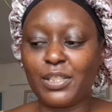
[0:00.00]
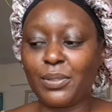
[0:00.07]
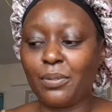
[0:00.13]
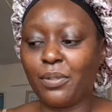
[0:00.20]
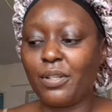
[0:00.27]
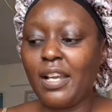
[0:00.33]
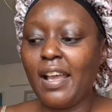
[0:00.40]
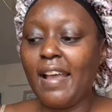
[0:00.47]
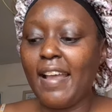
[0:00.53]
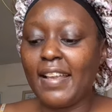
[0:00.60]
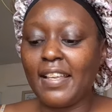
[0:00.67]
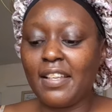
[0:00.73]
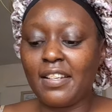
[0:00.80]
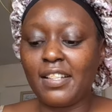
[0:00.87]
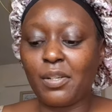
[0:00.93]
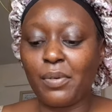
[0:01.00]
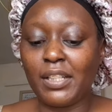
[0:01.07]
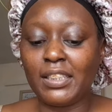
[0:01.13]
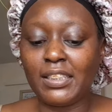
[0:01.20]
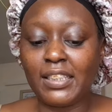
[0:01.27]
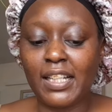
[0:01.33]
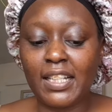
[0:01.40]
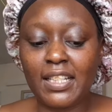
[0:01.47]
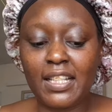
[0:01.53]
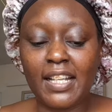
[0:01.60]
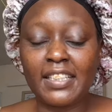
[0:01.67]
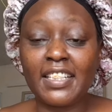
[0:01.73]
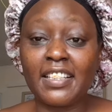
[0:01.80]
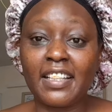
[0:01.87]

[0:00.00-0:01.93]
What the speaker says: So he requested that in